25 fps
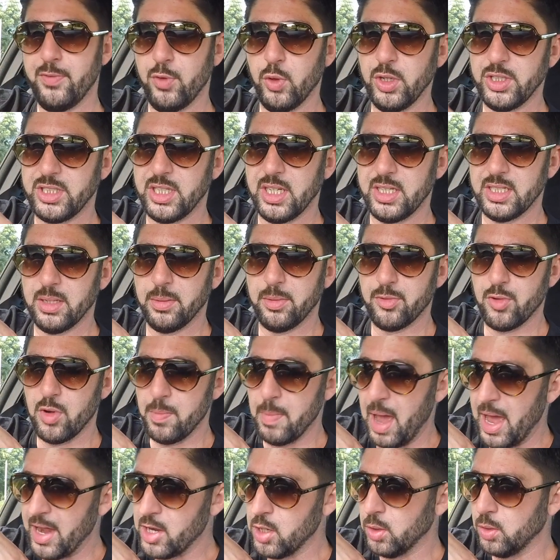E46 M3
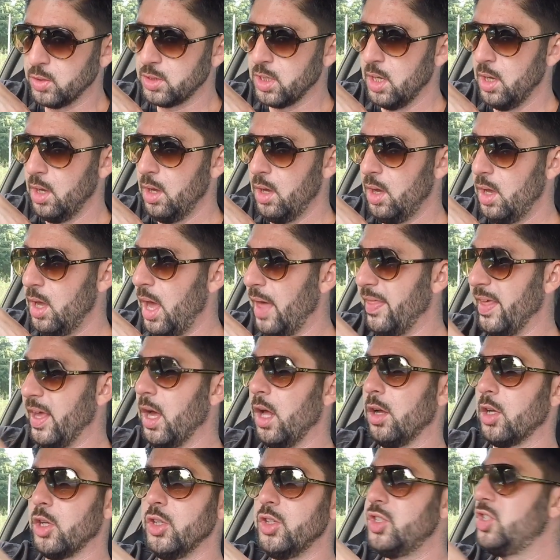manuals. I think
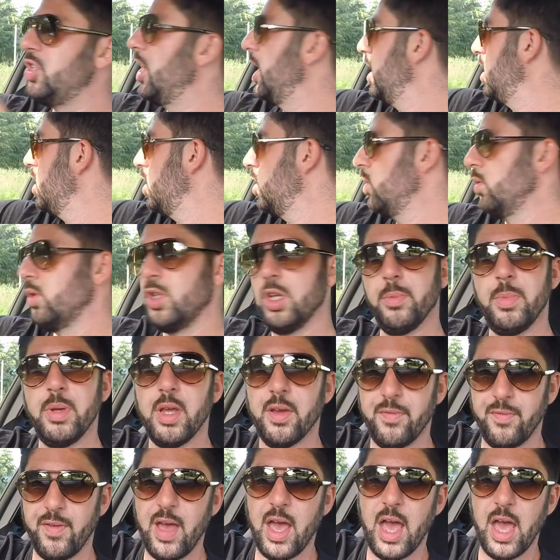I'll continue to be a
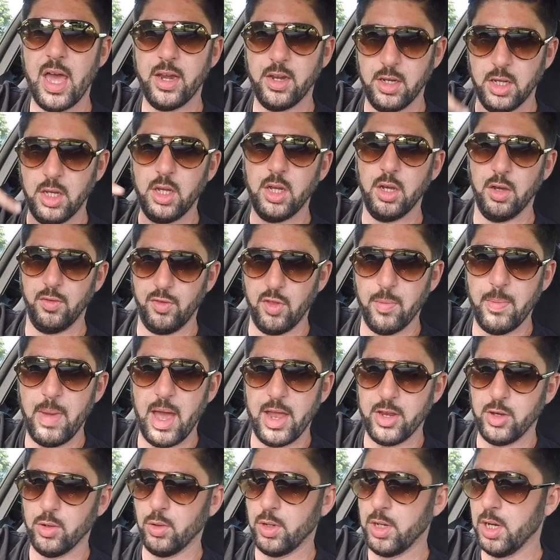fan of the
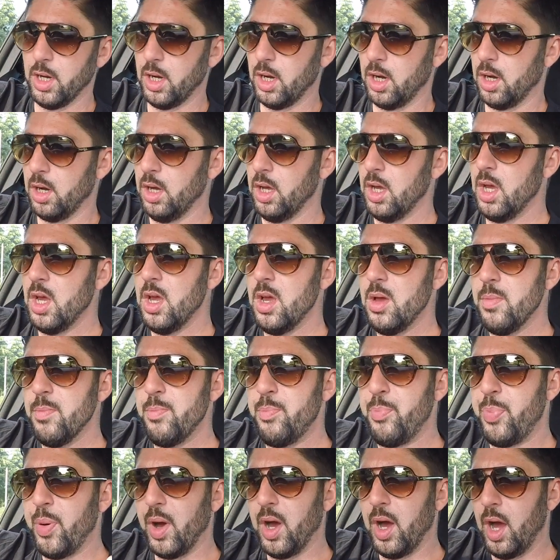manual car,
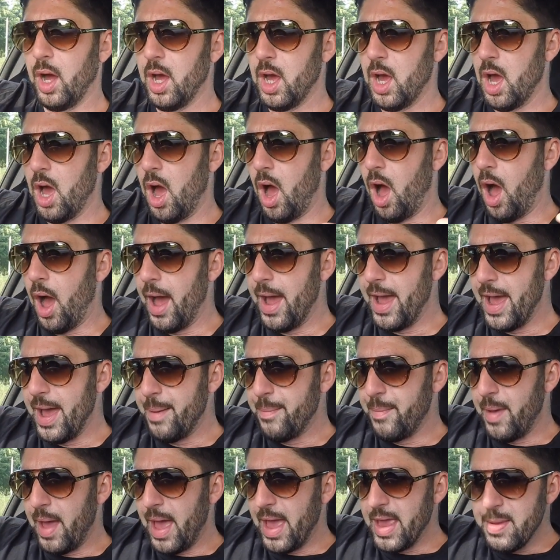but I
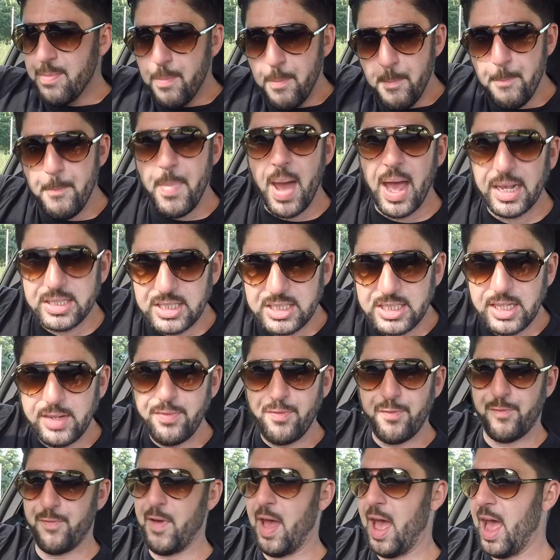am a massive
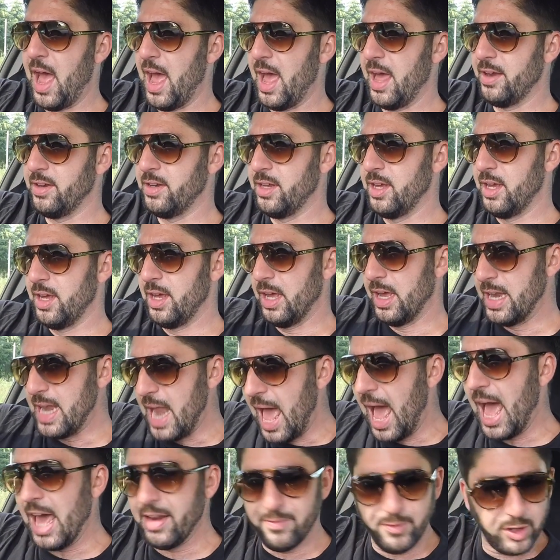fan and
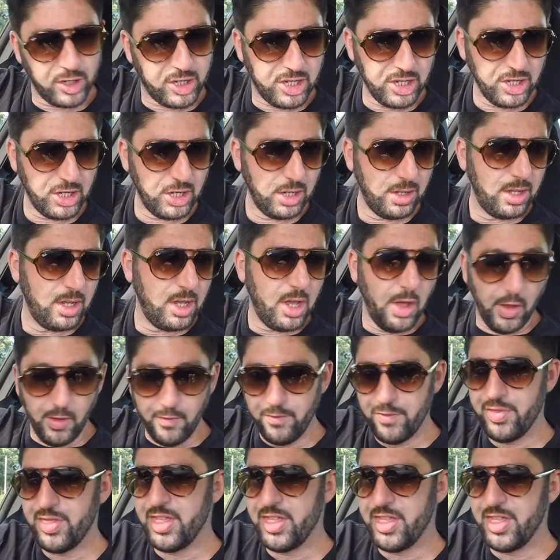advocate of